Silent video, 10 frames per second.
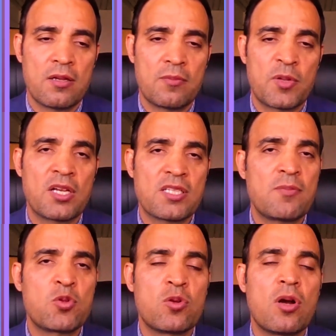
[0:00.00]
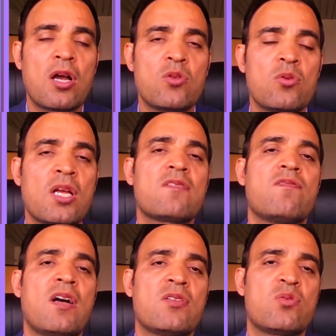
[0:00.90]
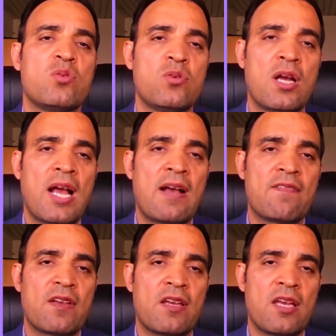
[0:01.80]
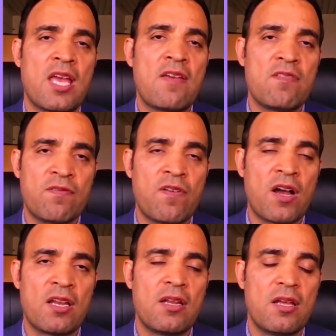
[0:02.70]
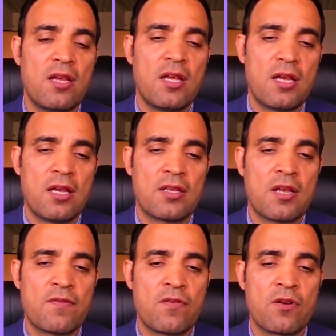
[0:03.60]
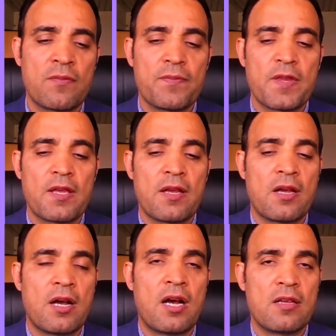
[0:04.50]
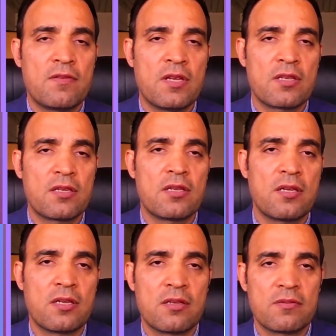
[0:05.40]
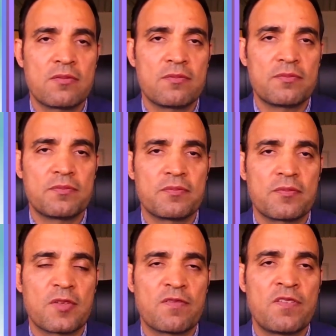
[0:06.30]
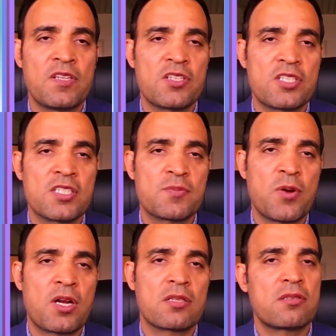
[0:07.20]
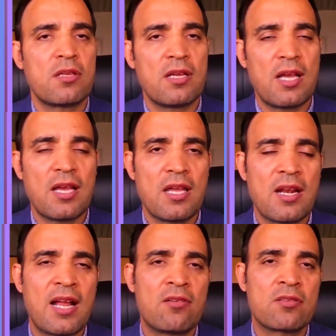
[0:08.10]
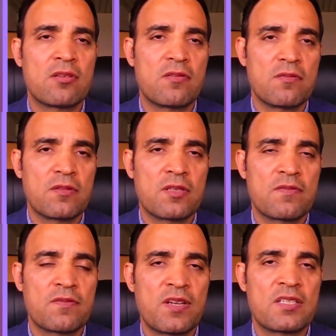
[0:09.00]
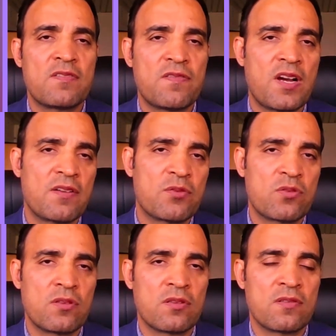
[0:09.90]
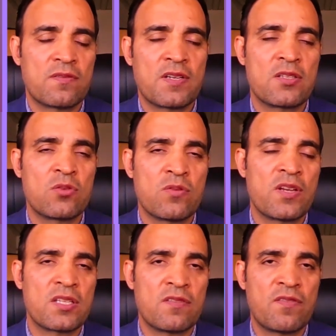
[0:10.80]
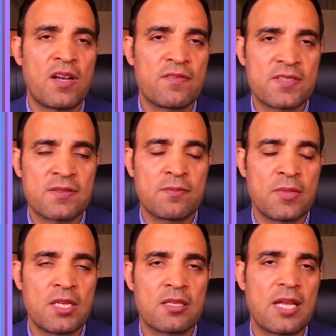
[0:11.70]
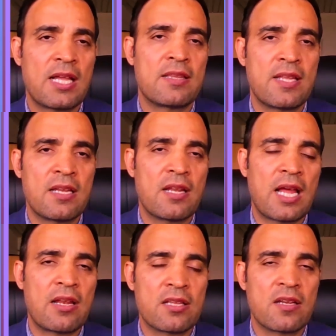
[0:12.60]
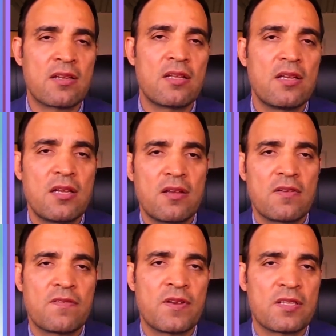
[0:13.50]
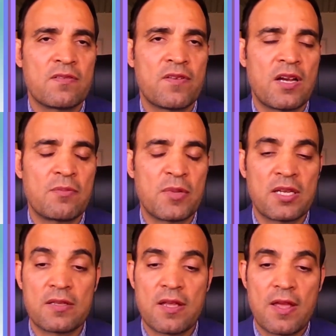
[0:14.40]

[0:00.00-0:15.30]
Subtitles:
because I do not want to have a heavy file. Therefore, I will finish this part around 30 to 35 minutes, and then another 35 minutes.